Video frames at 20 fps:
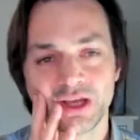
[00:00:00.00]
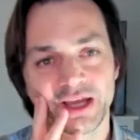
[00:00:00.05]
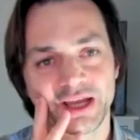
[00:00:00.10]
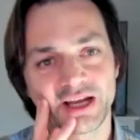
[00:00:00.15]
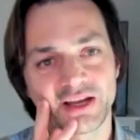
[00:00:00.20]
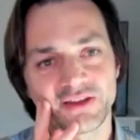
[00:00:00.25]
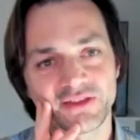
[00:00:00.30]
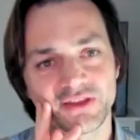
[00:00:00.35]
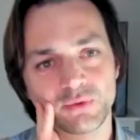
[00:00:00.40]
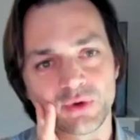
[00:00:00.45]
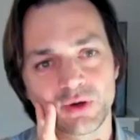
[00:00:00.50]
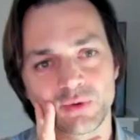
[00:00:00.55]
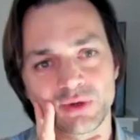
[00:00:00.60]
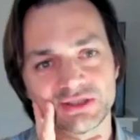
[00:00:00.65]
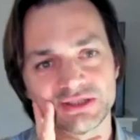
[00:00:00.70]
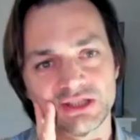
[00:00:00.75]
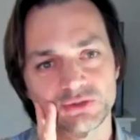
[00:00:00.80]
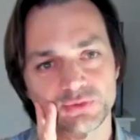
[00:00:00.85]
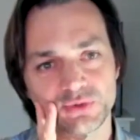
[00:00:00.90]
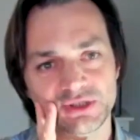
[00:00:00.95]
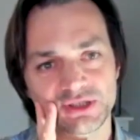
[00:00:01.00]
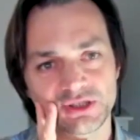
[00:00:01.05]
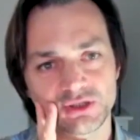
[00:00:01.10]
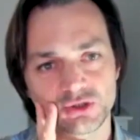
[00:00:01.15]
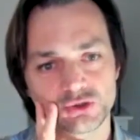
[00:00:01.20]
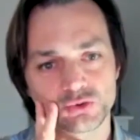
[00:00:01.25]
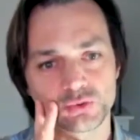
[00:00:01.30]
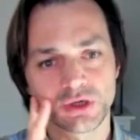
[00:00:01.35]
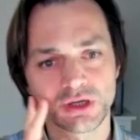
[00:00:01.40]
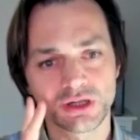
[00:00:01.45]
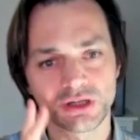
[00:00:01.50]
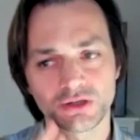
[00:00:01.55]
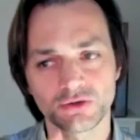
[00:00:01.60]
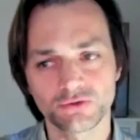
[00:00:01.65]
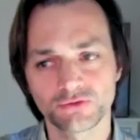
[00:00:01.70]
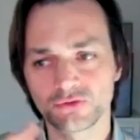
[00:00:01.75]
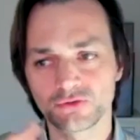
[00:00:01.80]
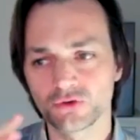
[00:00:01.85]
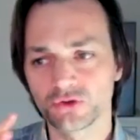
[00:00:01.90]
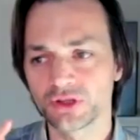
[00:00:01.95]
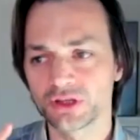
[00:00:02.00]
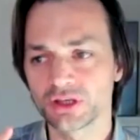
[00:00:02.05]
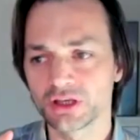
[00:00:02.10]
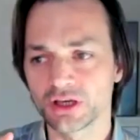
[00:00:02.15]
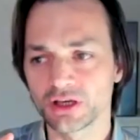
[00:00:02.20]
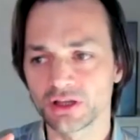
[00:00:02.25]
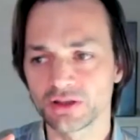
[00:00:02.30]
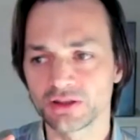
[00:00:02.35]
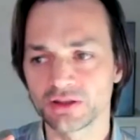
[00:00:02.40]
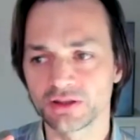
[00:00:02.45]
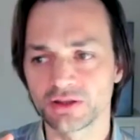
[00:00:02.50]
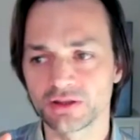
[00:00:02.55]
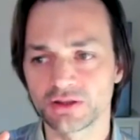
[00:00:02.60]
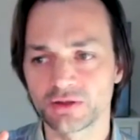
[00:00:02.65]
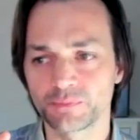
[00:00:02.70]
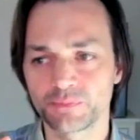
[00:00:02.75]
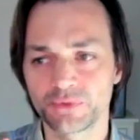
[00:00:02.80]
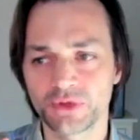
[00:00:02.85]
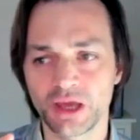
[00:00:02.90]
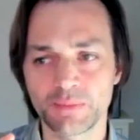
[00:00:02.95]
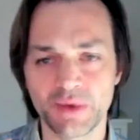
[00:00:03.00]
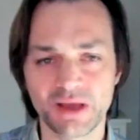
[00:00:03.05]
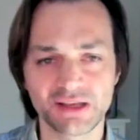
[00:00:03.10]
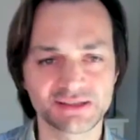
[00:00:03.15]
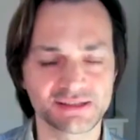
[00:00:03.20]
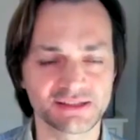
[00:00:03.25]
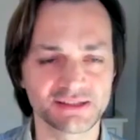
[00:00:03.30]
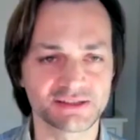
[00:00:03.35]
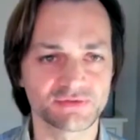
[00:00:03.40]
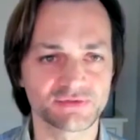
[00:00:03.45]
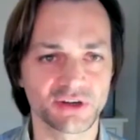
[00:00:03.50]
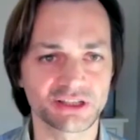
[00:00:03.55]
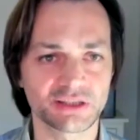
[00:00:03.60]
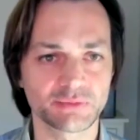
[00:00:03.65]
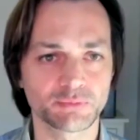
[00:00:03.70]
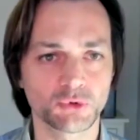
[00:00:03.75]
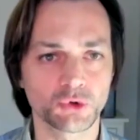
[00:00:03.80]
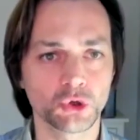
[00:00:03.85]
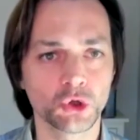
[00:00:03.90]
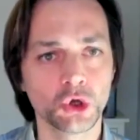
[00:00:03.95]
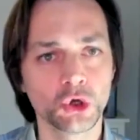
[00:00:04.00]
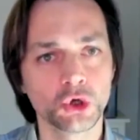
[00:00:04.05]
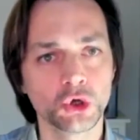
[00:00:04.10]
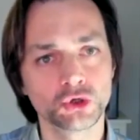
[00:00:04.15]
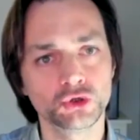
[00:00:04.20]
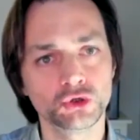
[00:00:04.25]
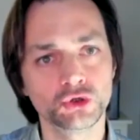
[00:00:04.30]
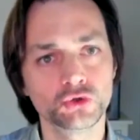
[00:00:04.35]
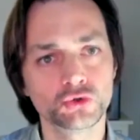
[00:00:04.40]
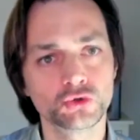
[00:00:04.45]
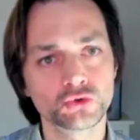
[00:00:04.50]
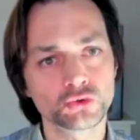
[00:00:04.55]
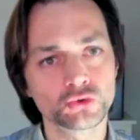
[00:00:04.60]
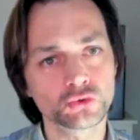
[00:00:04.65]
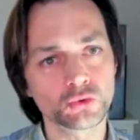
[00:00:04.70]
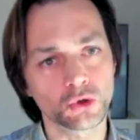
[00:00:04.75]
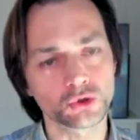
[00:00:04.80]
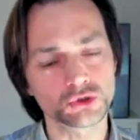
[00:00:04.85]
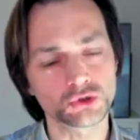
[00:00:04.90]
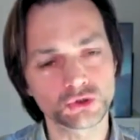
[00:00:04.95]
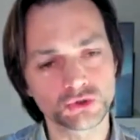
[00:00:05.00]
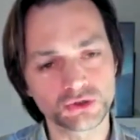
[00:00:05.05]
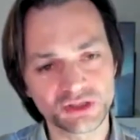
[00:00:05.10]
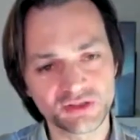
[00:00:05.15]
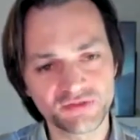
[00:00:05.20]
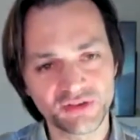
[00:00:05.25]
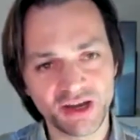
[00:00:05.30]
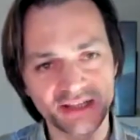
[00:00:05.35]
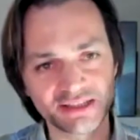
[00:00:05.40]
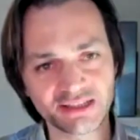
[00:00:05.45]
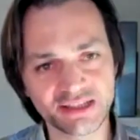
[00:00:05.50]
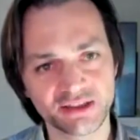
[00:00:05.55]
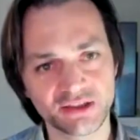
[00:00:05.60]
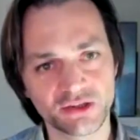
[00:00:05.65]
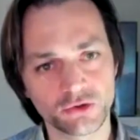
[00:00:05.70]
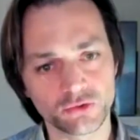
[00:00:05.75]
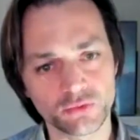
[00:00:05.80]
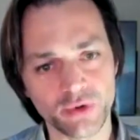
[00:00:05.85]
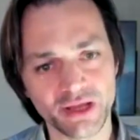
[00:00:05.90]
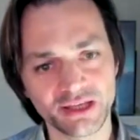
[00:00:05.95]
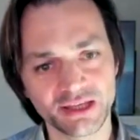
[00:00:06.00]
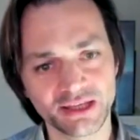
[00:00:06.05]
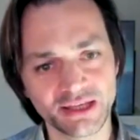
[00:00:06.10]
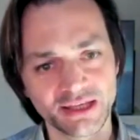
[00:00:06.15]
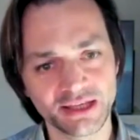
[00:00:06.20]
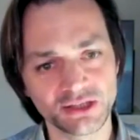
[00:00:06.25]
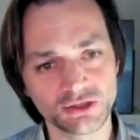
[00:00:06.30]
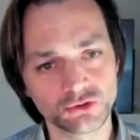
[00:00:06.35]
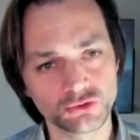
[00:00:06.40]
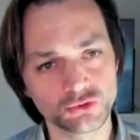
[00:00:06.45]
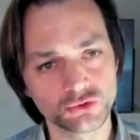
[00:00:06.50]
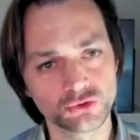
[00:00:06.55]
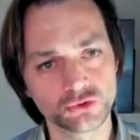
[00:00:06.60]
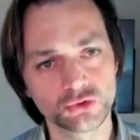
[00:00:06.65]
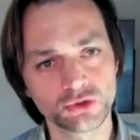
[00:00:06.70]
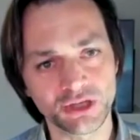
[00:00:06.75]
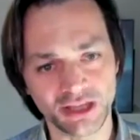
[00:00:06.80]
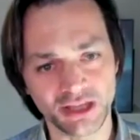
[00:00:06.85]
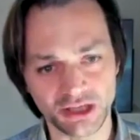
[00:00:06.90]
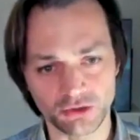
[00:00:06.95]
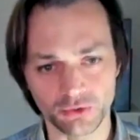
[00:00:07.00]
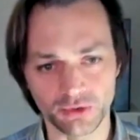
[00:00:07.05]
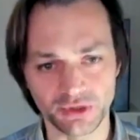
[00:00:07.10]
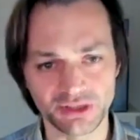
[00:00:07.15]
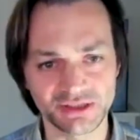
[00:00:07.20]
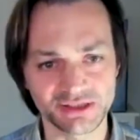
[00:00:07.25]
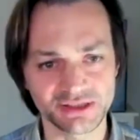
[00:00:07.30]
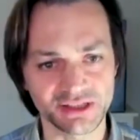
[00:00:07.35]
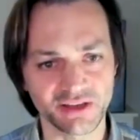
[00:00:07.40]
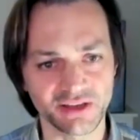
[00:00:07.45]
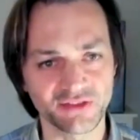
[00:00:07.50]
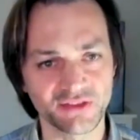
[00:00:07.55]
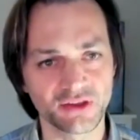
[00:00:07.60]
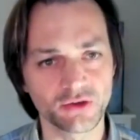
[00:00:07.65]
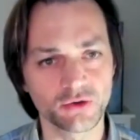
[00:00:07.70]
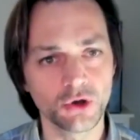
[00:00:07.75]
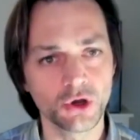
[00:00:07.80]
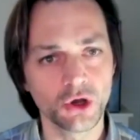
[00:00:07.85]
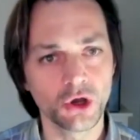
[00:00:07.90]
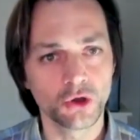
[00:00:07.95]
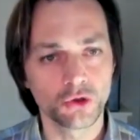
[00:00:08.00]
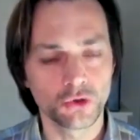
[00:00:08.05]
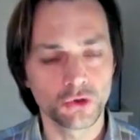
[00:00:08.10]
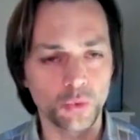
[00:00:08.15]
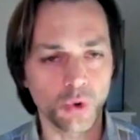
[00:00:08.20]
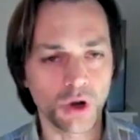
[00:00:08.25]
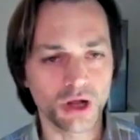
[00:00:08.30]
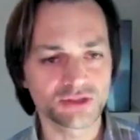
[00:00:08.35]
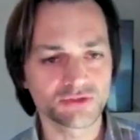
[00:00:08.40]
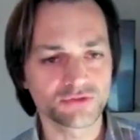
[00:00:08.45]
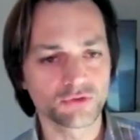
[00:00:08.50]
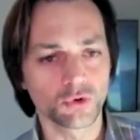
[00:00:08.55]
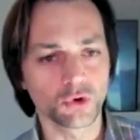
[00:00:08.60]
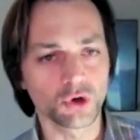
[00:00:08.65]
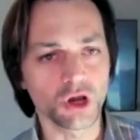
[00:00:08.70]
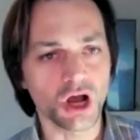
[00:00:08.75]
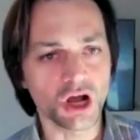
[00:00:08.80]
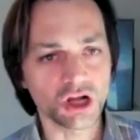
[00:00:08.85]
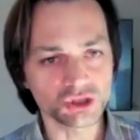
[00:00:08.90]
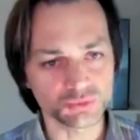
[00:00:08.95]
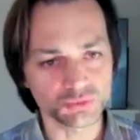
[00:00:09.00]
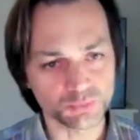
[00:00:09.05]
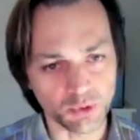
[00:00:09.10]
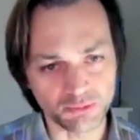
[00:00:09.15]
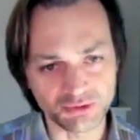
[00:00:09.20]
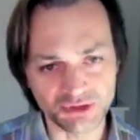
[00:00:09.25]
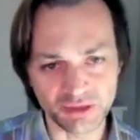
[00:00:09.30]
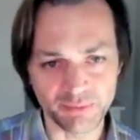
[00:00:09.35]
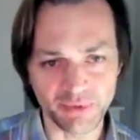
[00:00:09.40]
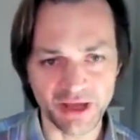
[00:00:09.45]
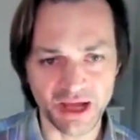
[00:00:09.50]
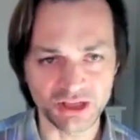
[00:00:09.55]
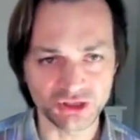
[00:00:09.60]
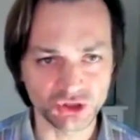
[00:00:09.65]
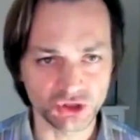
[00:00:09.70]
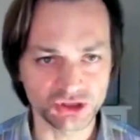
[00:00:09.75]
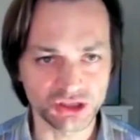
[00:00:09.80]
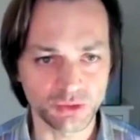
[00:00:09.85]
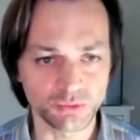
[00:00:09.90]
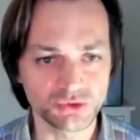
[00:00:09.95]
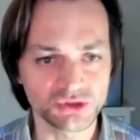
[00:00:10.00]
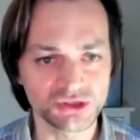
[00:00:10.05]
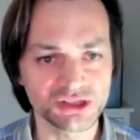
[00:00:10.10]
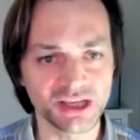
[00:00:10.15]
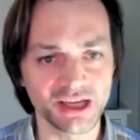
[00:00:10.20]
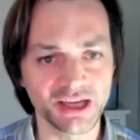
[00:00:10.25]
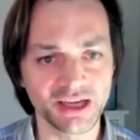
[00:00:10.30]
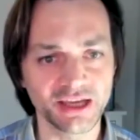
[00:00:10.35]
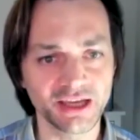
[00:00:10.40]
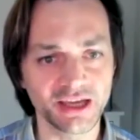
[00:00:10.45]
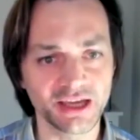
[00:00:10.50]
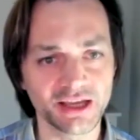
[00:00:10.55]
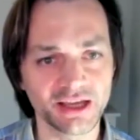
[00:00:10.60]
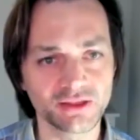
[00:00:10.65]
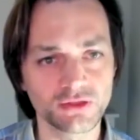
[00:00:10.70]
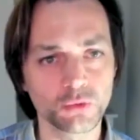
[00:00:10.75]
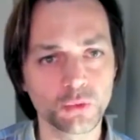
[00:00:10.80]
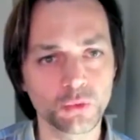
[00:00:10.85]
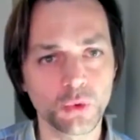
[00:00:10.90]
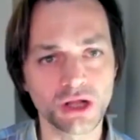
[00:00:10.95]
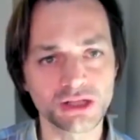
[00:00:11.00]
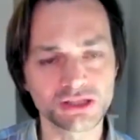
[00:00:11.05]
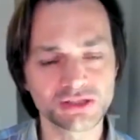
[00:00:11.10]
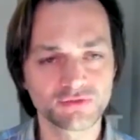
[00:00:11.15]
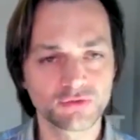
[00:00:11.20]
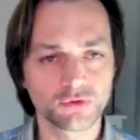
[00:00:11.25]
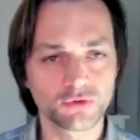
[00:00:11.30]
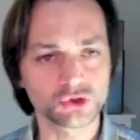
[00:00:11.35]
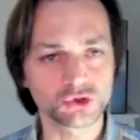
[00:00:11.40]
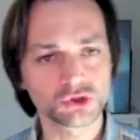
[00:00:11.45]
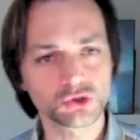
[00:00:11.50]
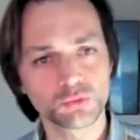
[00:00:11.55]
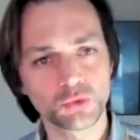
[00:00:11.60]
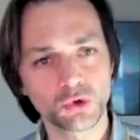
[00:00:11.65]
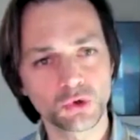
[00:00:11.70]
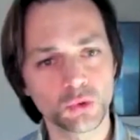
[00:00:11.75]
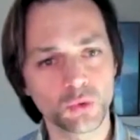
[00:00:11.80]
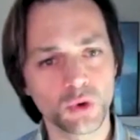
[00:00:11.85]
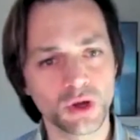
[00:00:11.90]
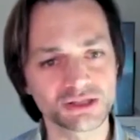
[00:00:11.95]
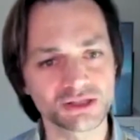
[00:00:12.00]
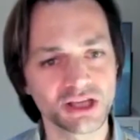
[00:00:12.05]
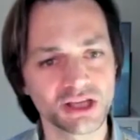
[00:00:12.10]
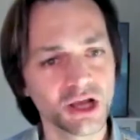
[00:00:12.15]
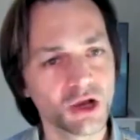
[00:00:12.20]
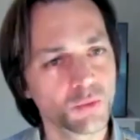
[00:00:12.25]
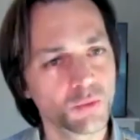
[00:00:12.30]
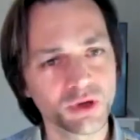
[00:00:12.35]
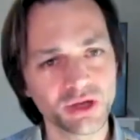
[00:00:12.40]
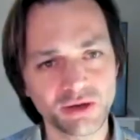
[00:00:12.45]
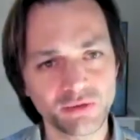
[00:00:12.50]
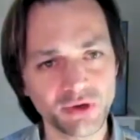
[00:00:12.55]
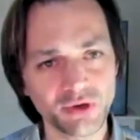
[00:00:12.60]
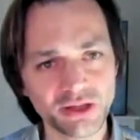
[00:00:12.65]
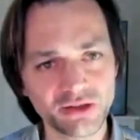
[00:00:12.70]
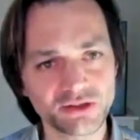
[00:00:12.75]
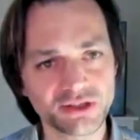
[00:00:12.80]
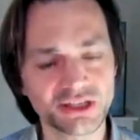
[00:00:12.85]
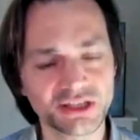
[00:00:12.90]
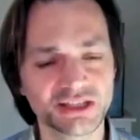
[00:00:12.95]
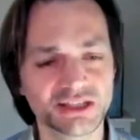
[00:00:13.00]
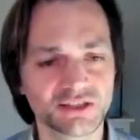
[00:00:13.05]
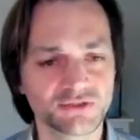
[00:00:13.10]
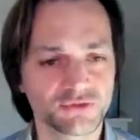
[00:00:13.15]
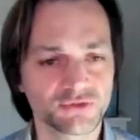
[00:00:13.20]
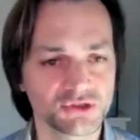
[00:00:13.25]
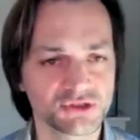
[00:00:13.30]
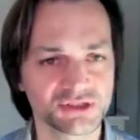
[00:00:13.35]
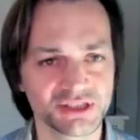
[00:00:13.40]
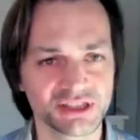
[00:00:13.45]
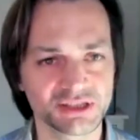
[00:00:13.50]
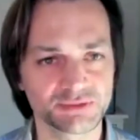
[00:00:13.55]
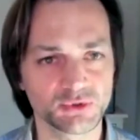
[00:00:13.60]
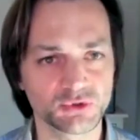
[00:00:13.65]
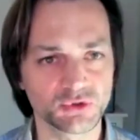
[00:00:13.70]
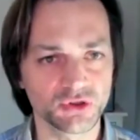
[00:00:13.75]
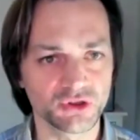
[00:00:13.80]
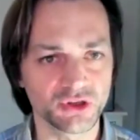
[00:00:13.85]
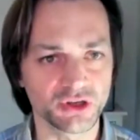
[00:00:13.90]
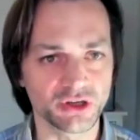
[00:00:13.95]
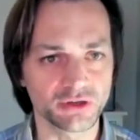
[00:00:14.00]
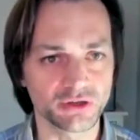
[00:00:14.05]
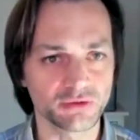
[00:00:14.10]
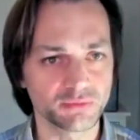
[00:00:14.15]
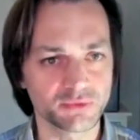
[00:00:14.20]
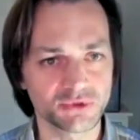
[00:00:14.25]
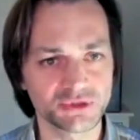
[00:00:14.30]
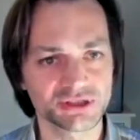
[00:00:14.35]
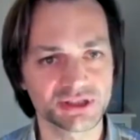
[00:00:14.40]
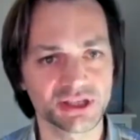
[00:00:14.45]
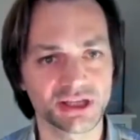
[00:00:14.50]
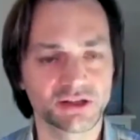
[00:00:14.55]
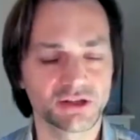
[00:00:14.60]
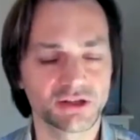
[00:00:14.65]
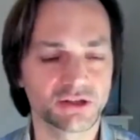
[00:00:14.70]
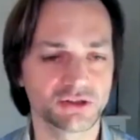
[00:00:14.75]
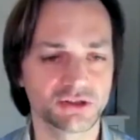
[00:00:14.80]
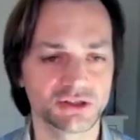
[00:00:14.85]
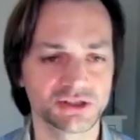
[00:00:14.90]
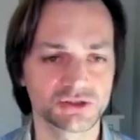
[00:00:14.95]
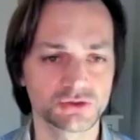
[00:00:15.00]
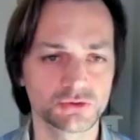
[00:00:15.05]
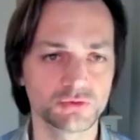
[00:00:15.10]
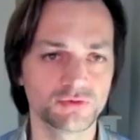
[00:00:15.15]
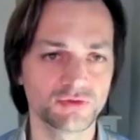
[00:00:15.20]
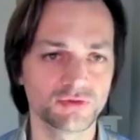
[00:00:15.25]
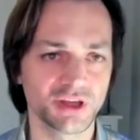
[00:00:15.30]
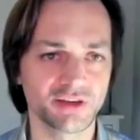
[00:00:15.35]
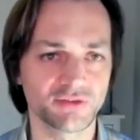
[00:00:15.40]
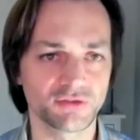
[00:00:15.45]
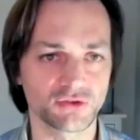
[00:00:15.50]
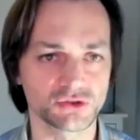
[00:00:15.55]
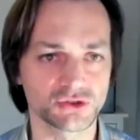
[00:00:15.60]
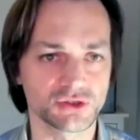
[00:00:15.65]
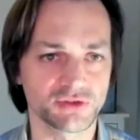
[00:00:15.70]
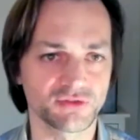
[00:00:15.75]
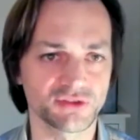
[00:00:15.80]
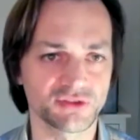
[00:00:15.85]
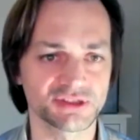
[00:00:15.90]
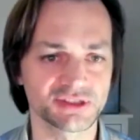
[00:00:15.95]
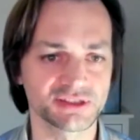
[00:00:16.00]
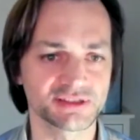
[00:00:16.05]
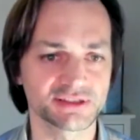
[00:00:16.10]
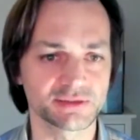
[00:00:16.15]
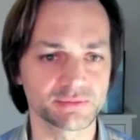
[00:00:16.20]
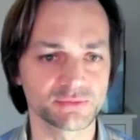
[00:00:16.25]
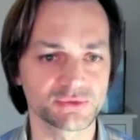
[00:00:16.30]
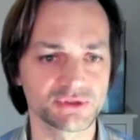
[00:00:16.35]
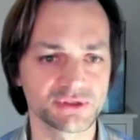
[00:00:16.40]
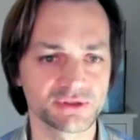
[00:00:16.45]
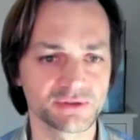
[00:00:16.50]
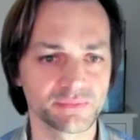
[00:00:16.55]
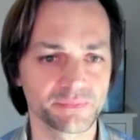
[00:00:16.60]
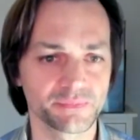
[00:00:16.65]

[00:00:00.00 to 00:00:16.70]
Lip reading: And I think what's interesting as well for the PMSs, for example, you also divided the ranking into two categories. I think the ones for large property managers, I would say, and the ones for smaller ones. What are the key differences between these two flavors of the systems?